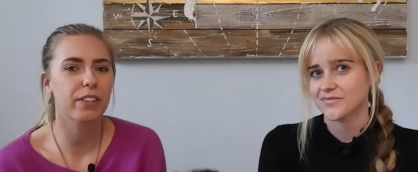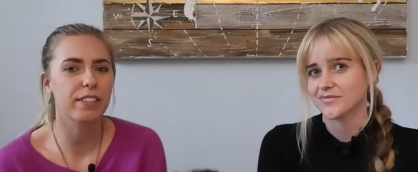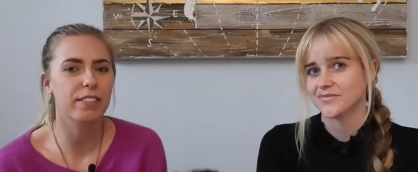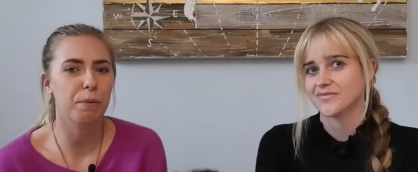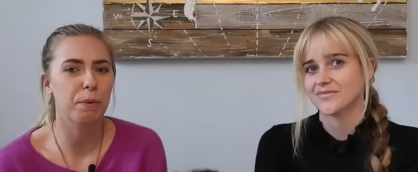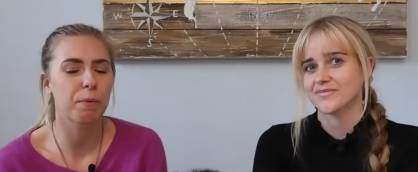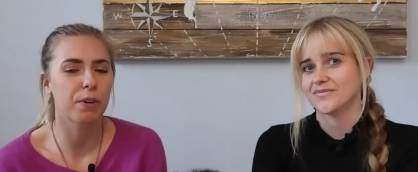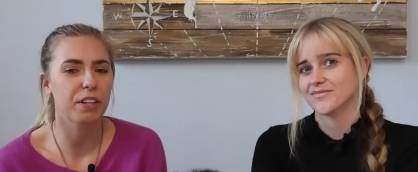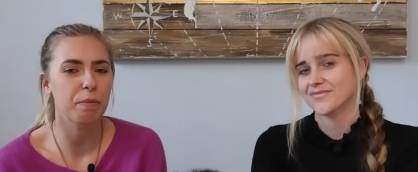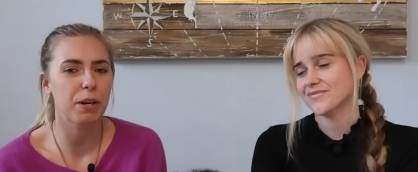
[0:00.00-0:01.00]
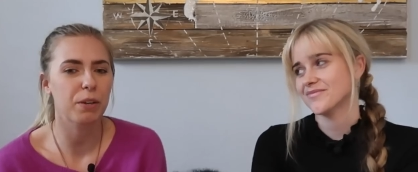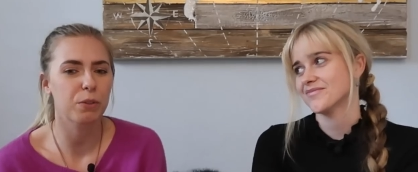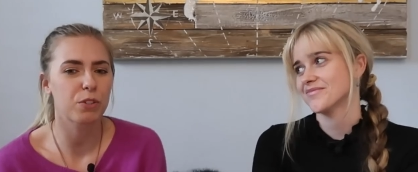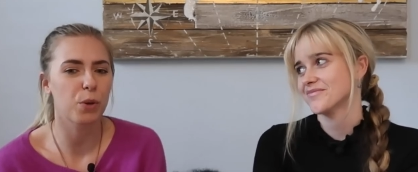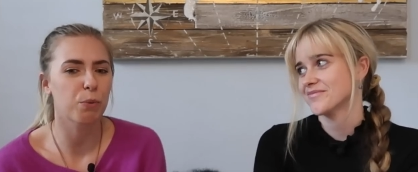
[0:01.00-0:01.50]
Speaker 1: things that we worry
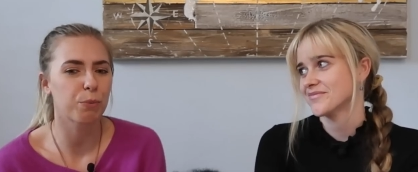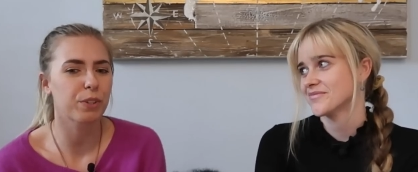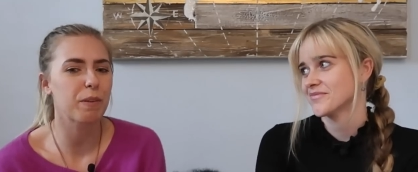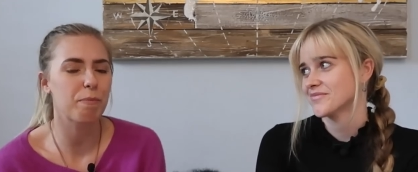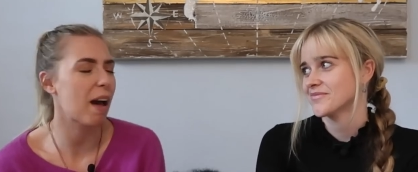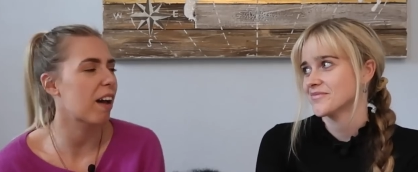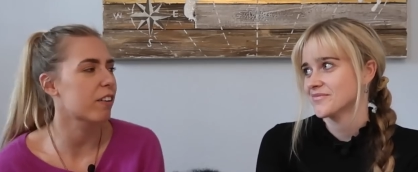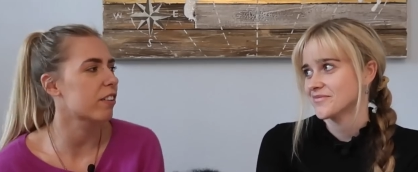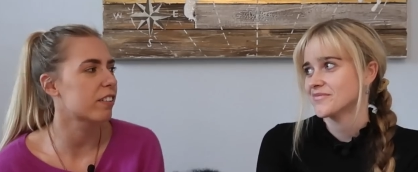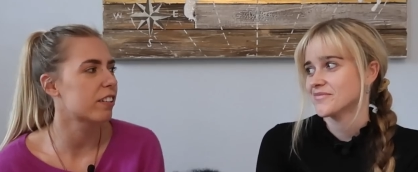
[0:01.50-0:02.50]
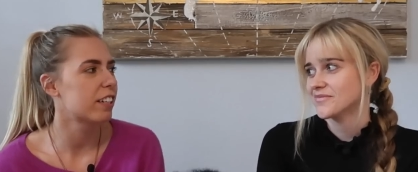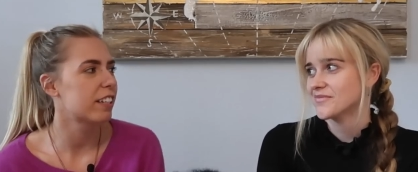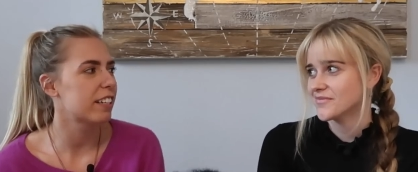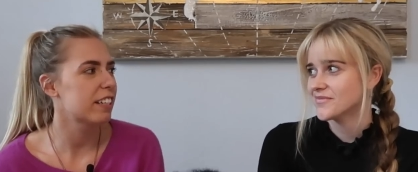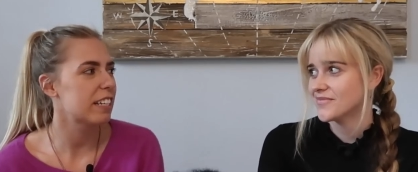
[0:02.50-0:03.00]
about don't really matter
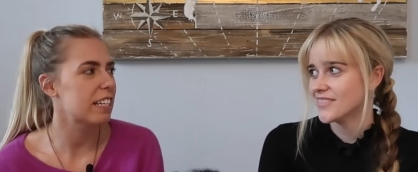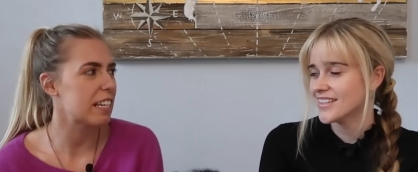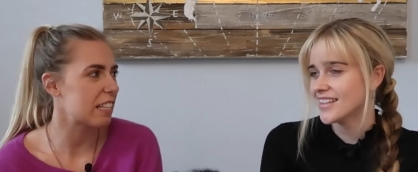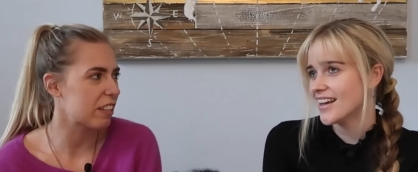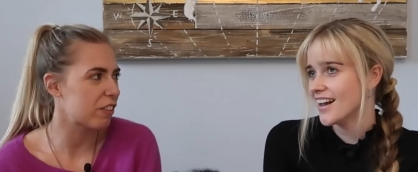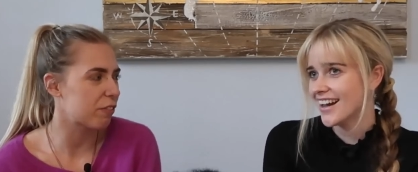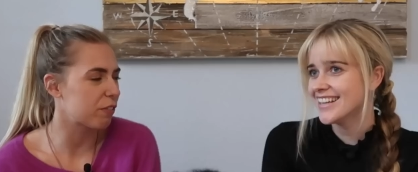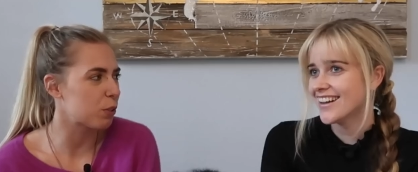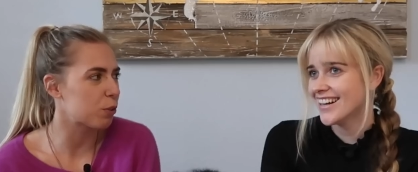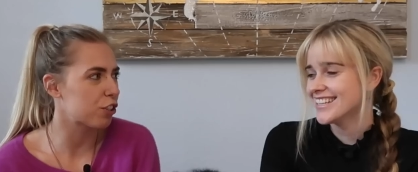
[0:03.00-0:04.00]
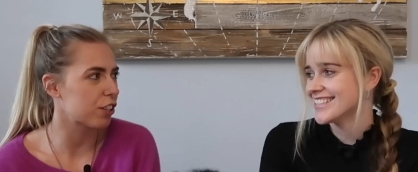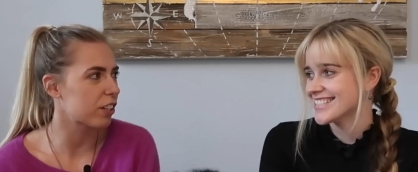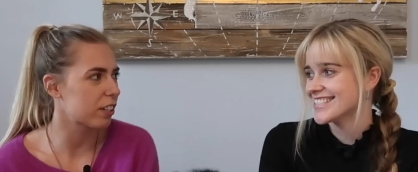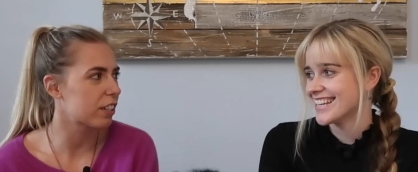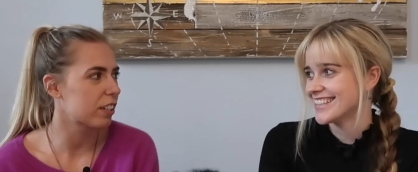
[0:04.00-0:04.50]
in the I,
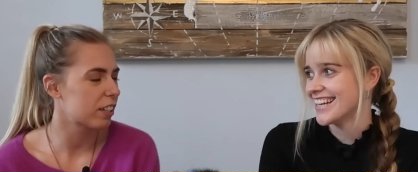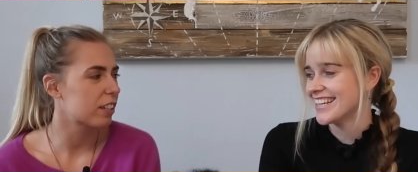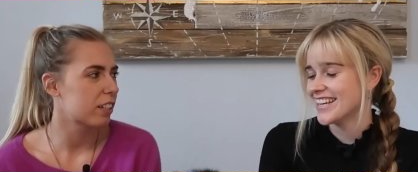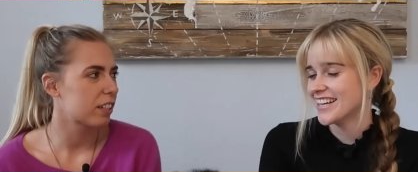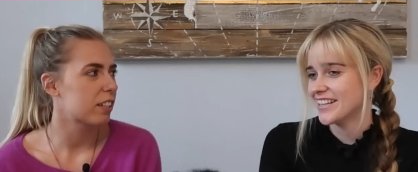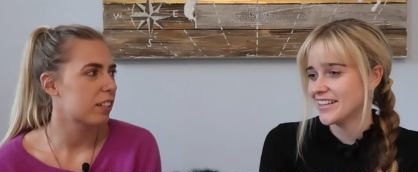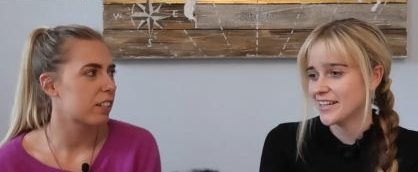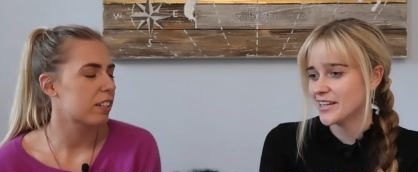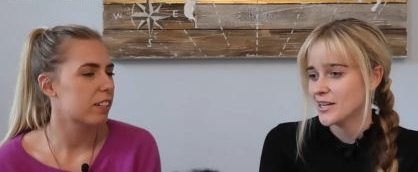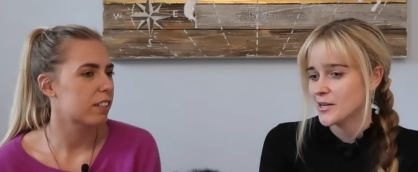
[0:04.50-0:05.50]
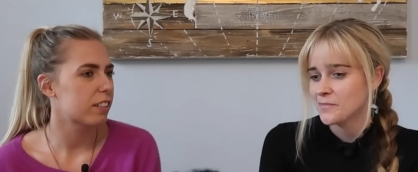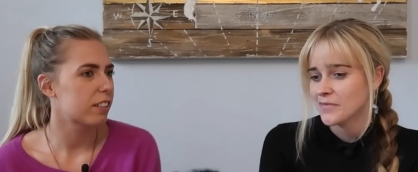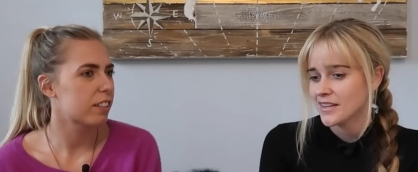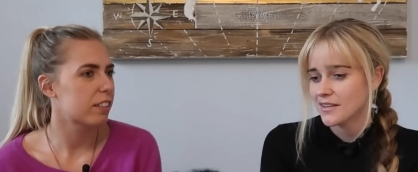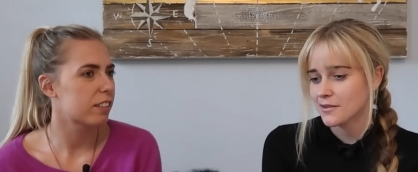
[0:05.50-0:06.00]
future. I understand that, yeah.
Speaker 2: Like,
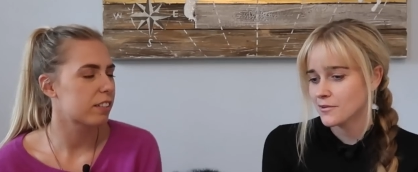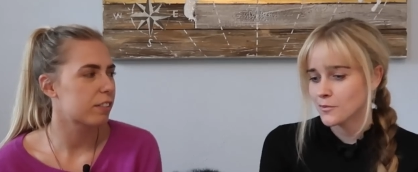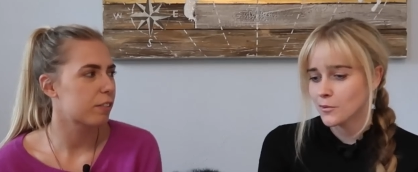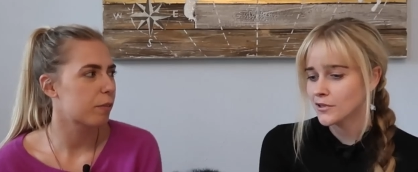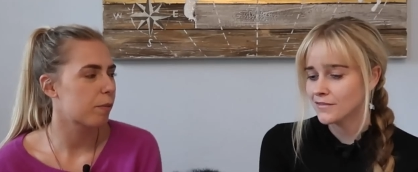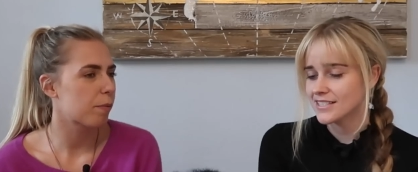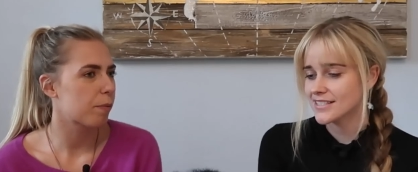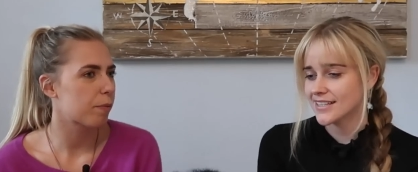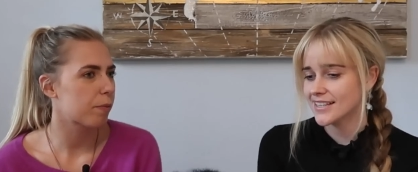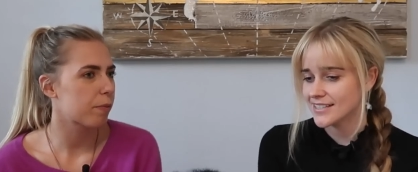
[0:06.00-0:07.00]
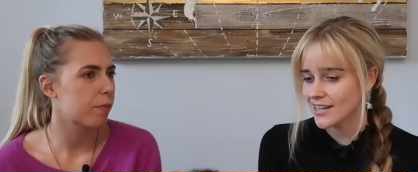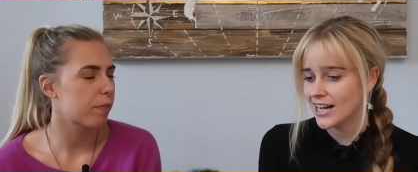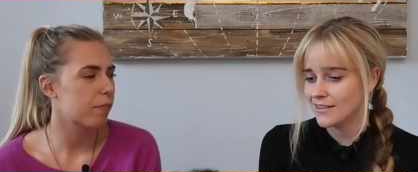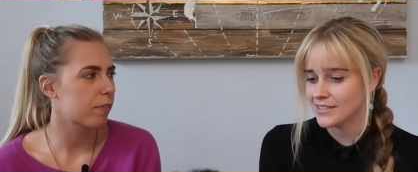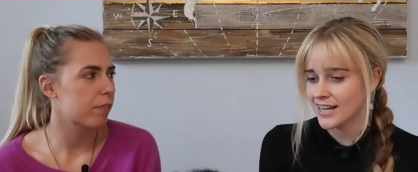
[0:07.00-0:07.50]
through all of the studies
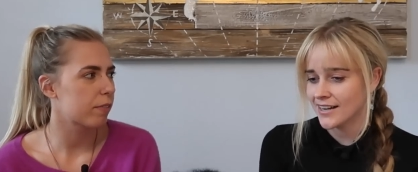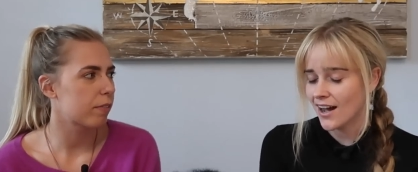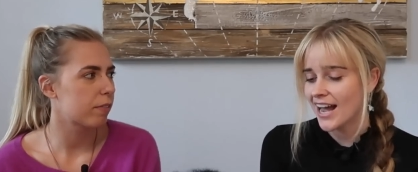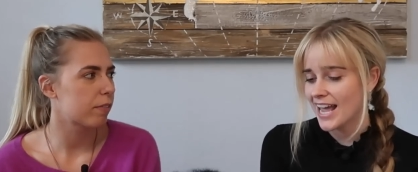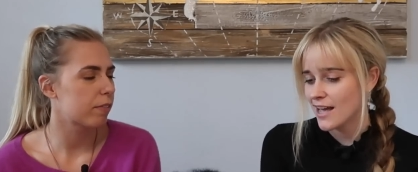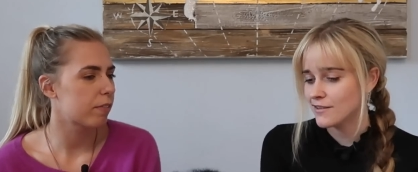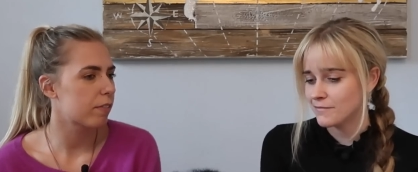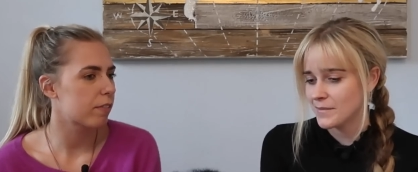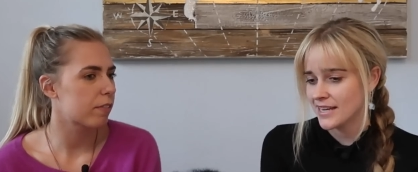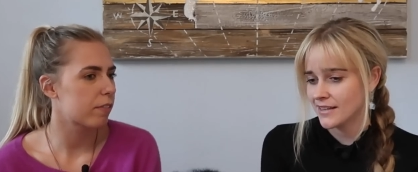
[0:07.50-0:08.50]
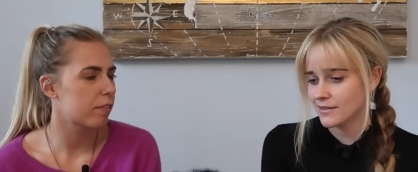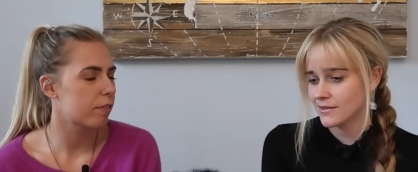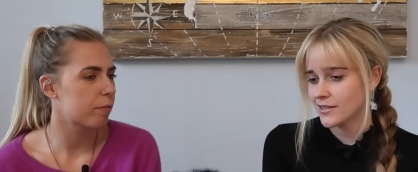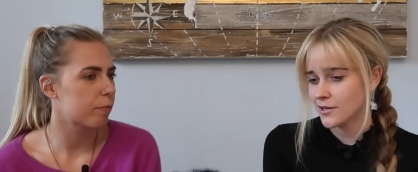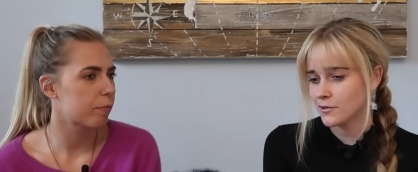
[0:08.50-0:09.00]
I've done, I have
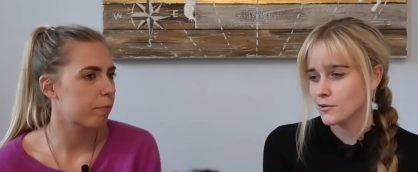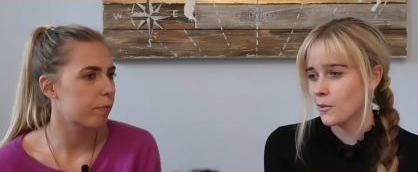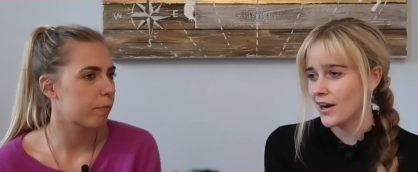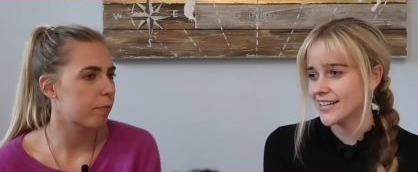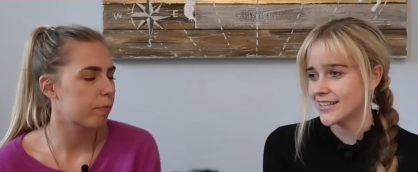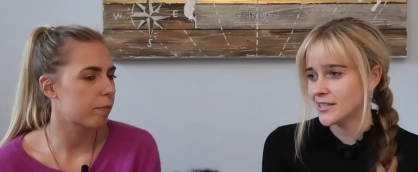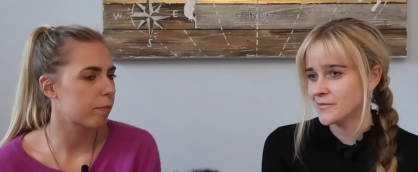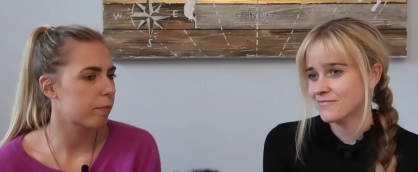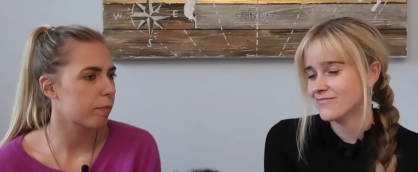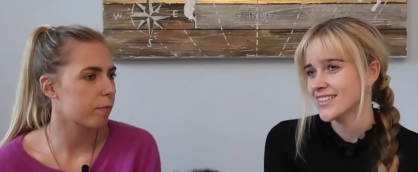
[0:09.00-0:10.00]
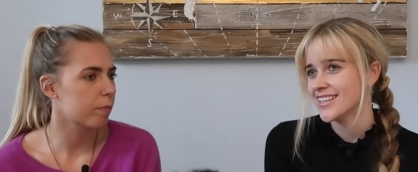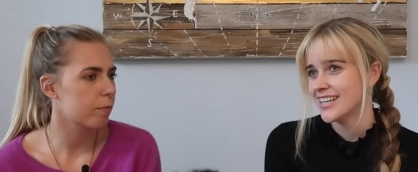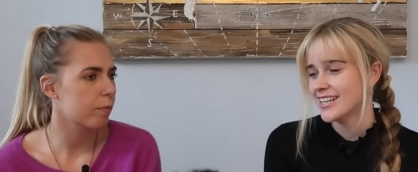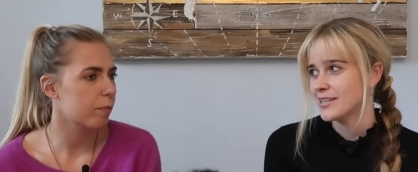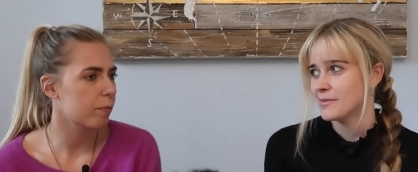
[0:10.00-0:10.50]
been, you know, quite a
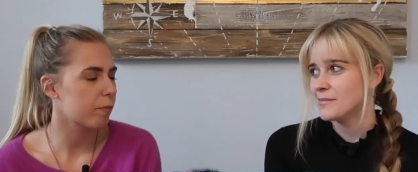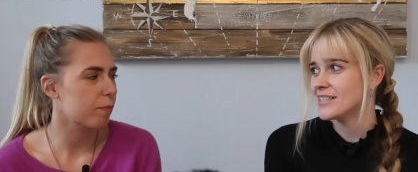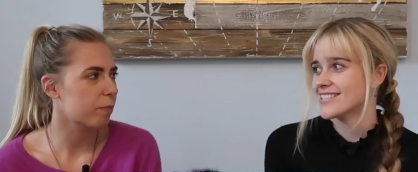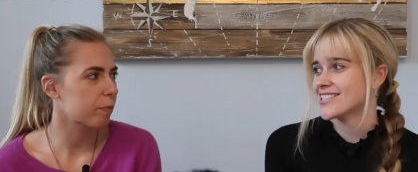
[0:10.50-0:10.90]
maybe a